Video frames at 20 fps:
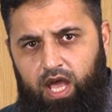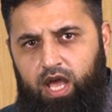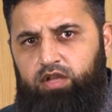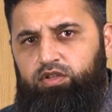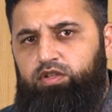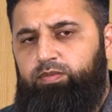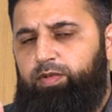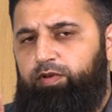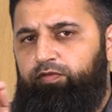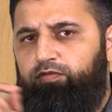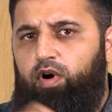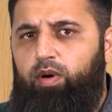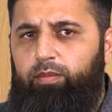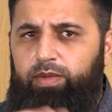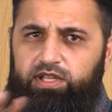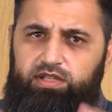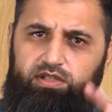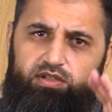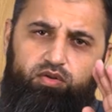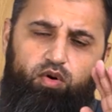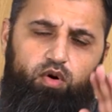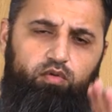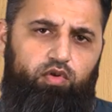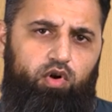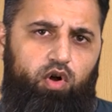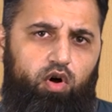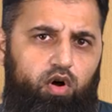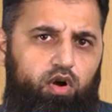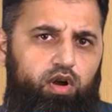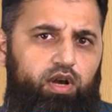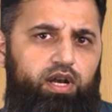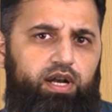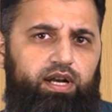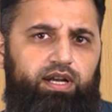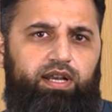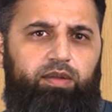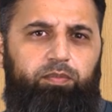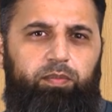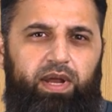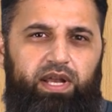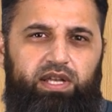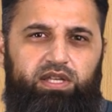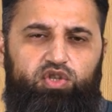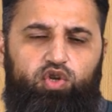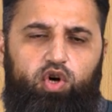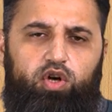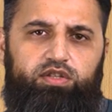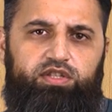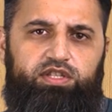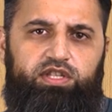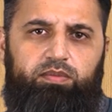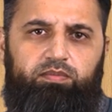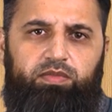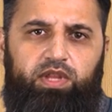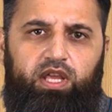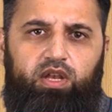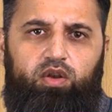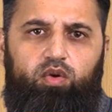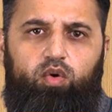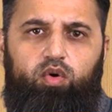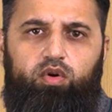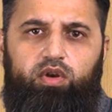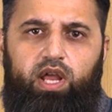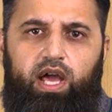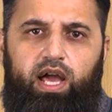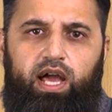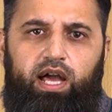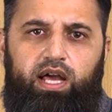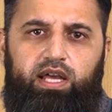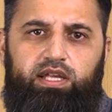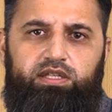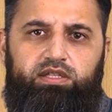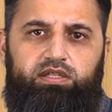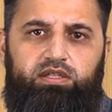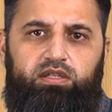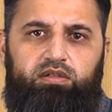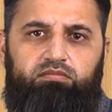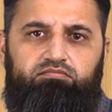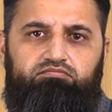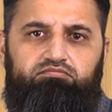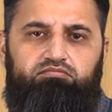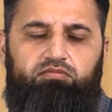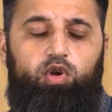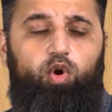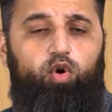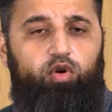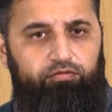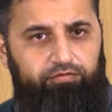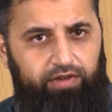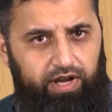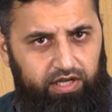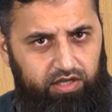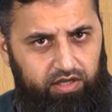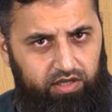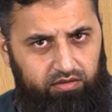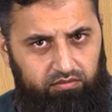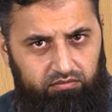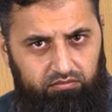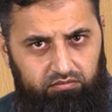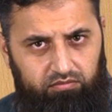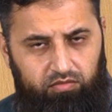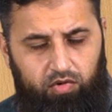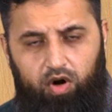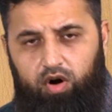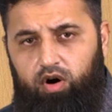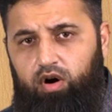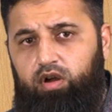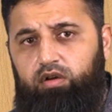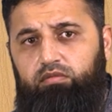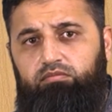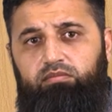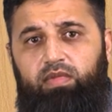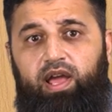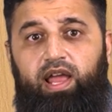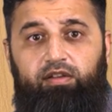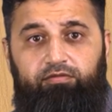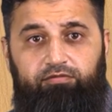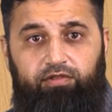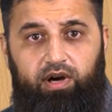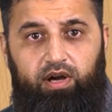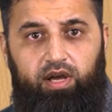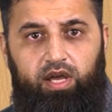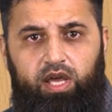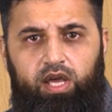So performance overall depends on something known as load factor or alpha,